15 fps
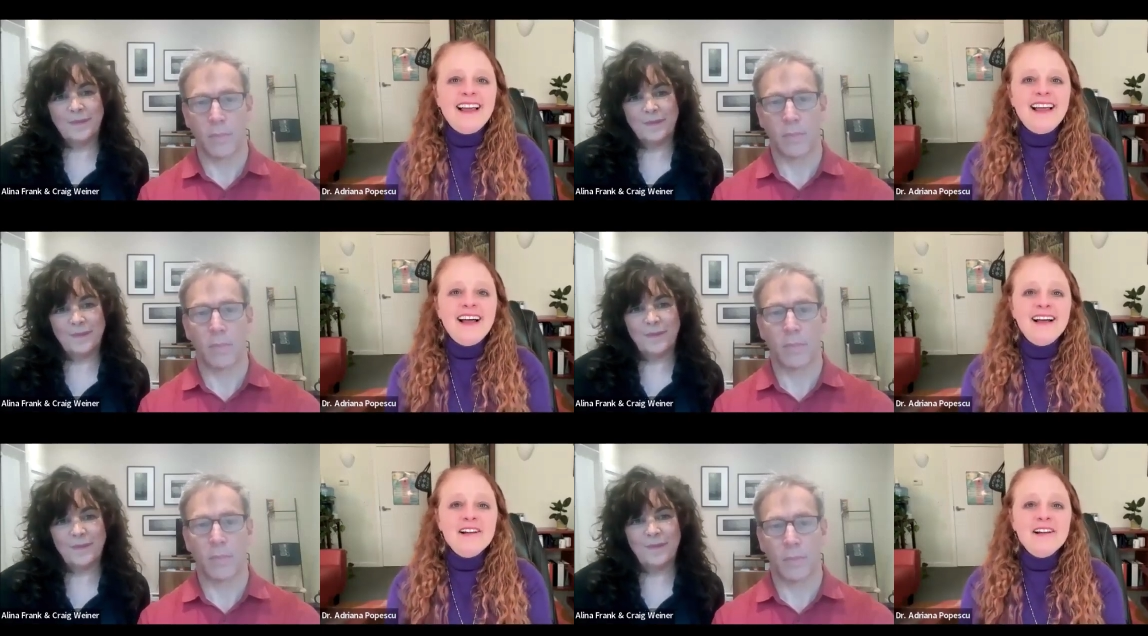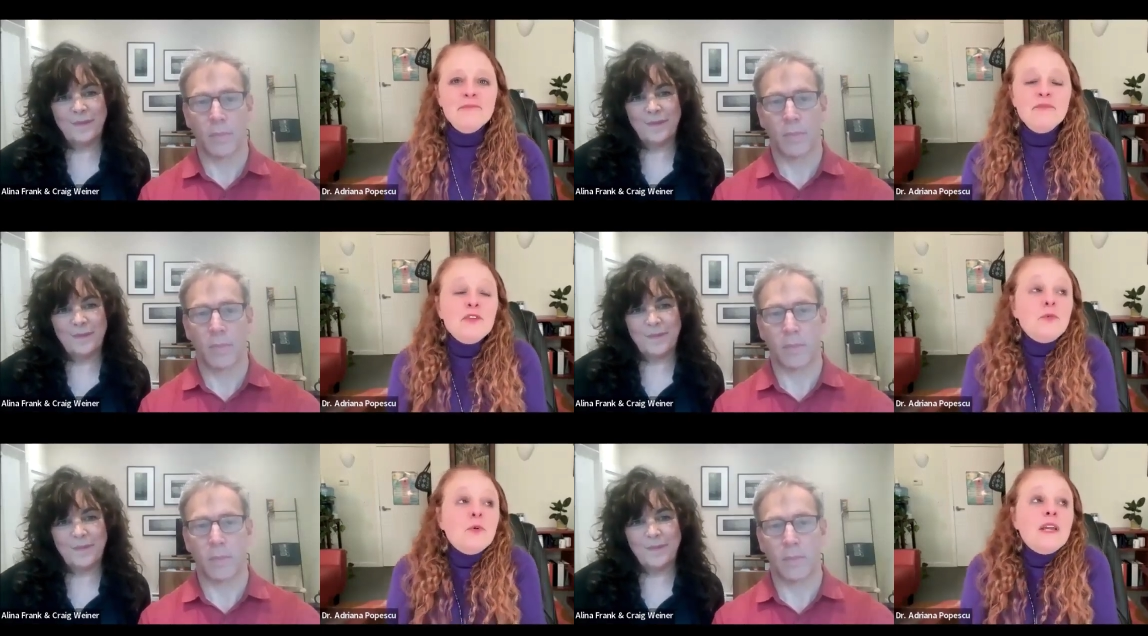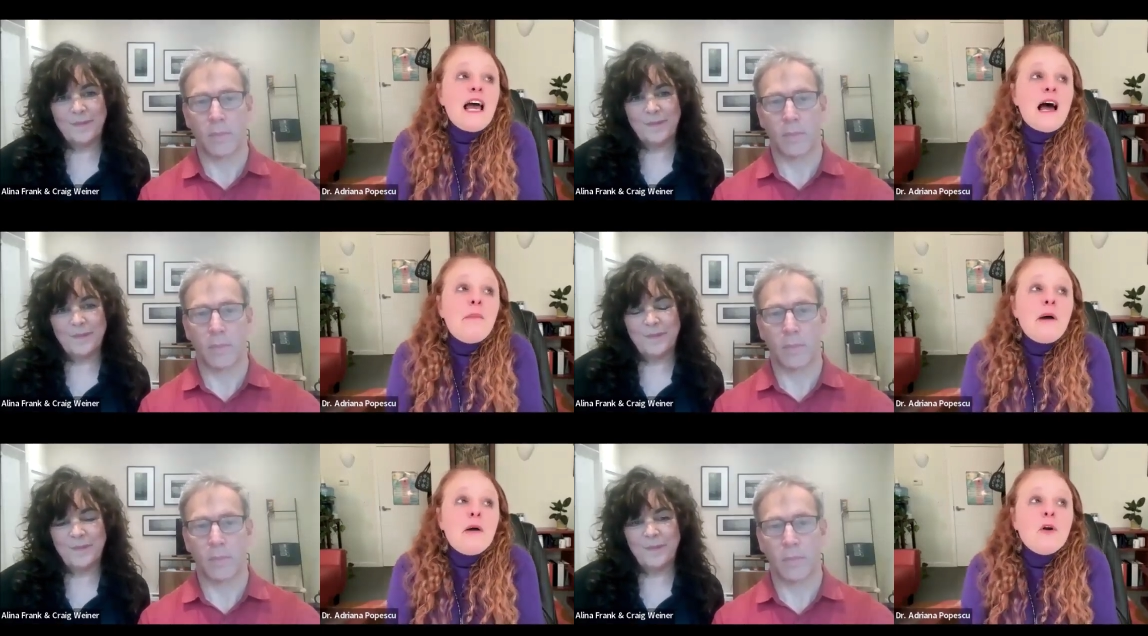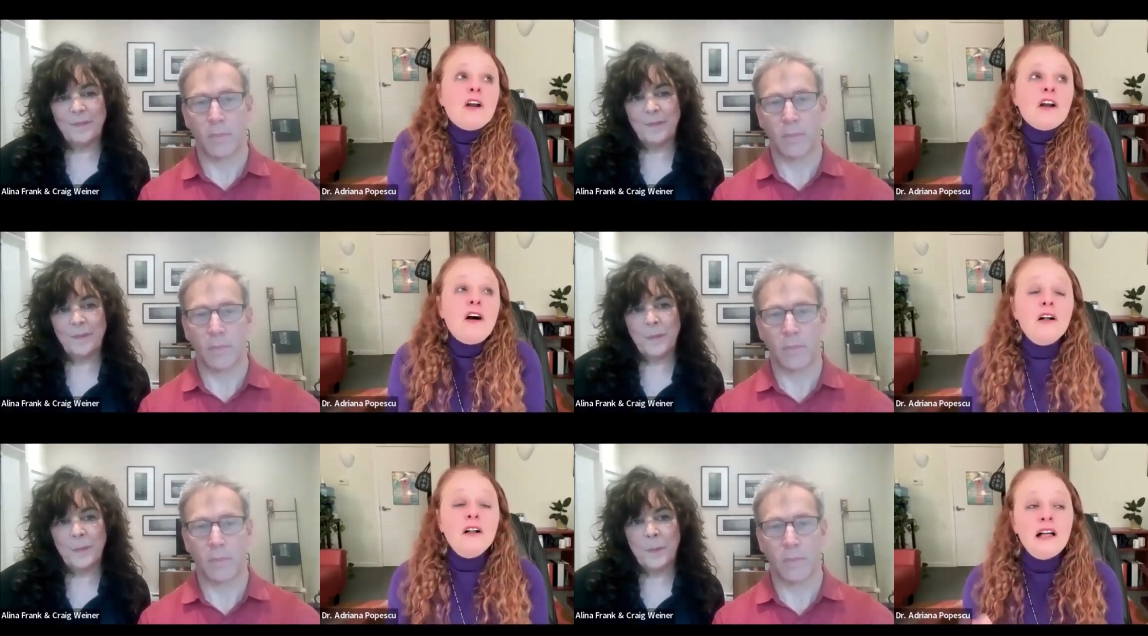Speaker 1: Um, the rehab I work
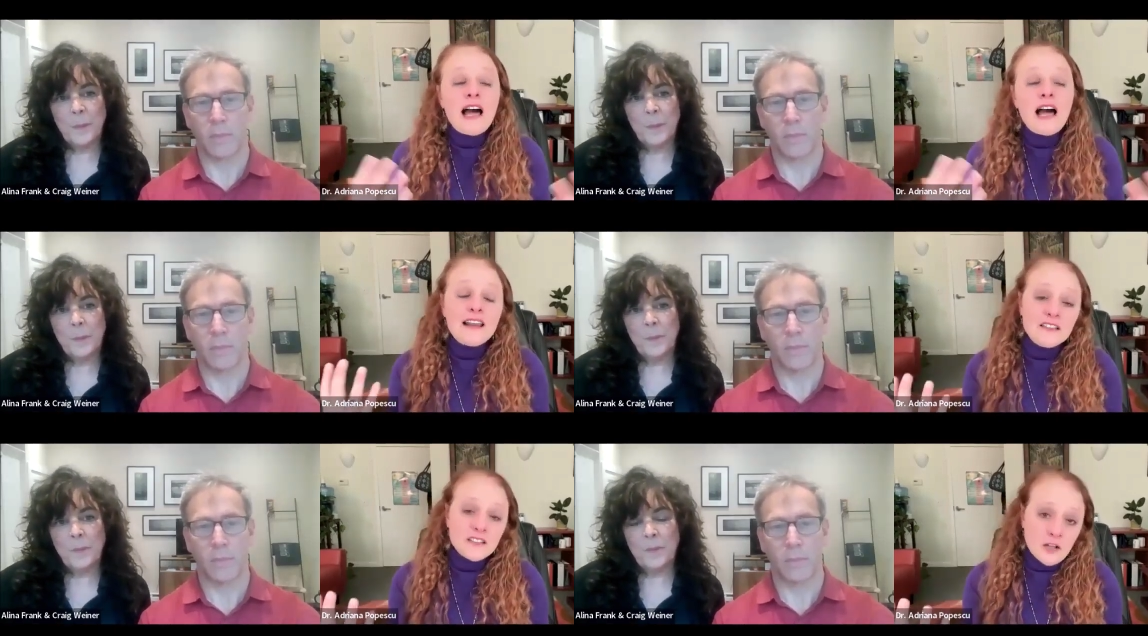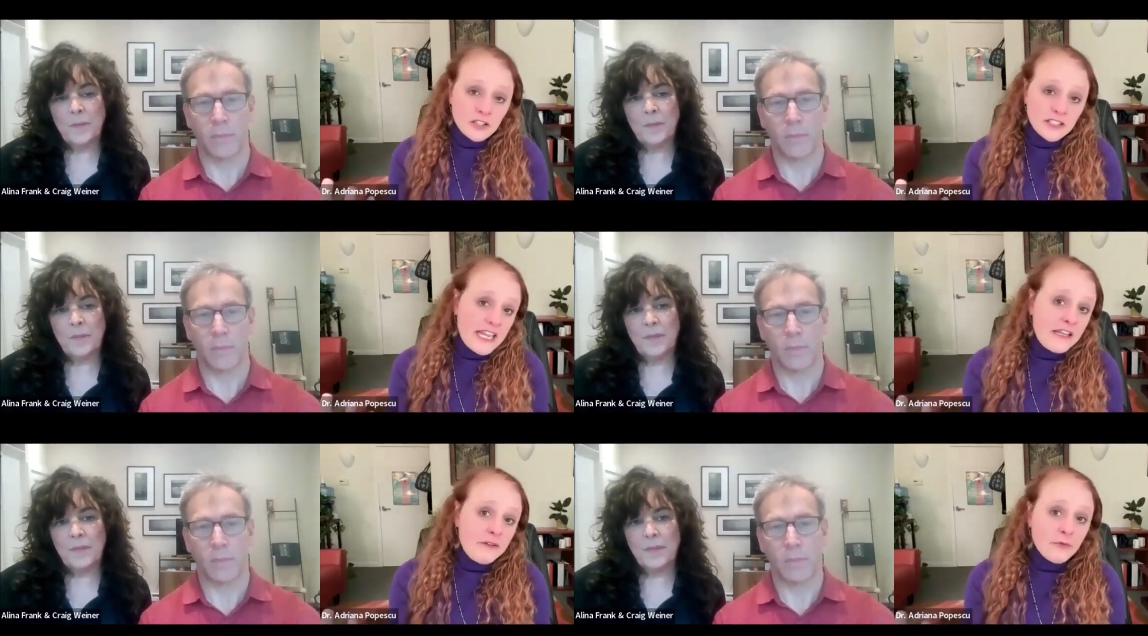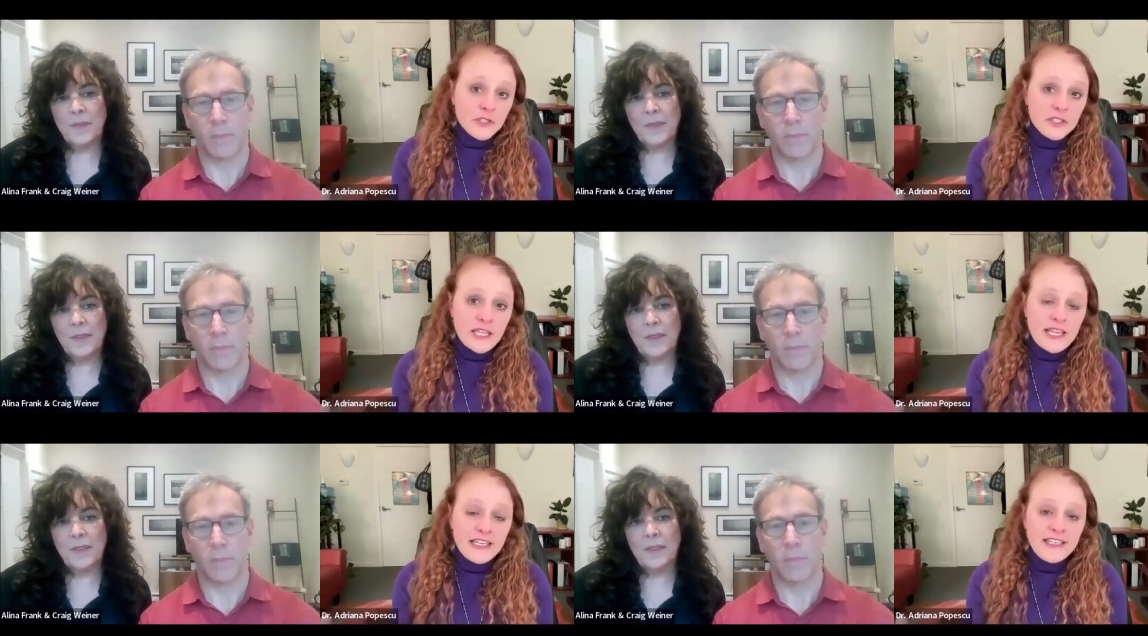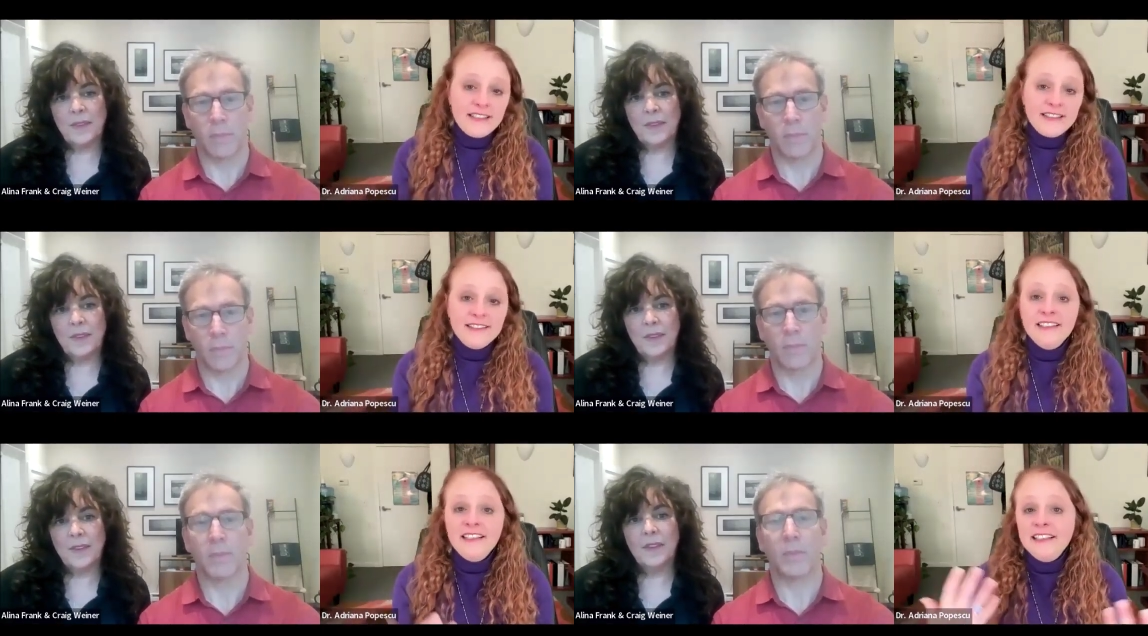all, at is called Avery
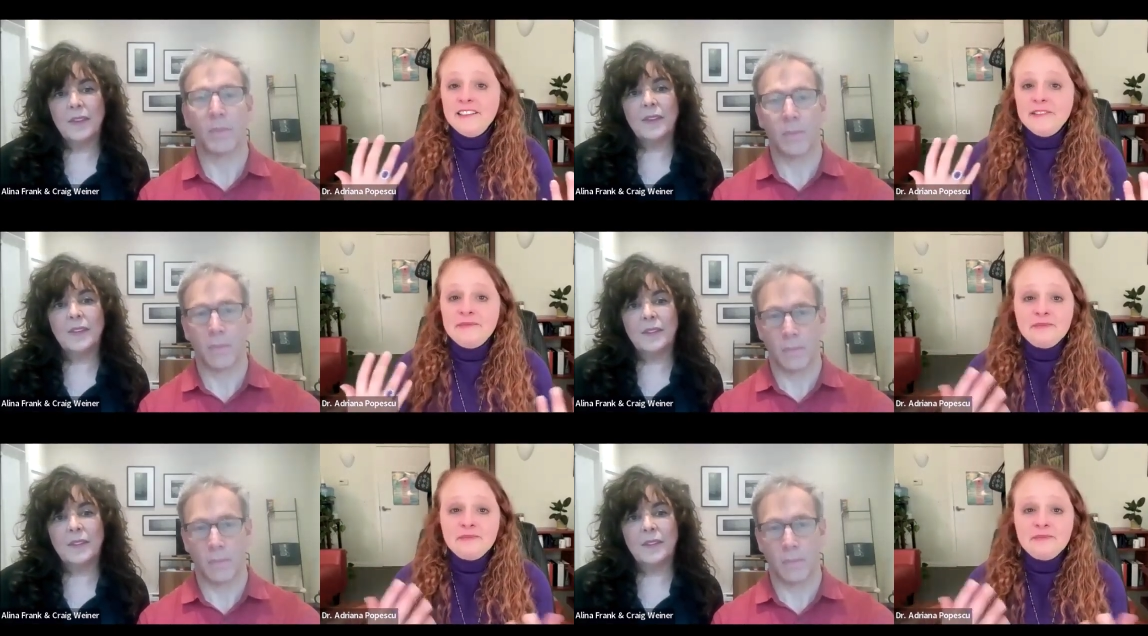Lane.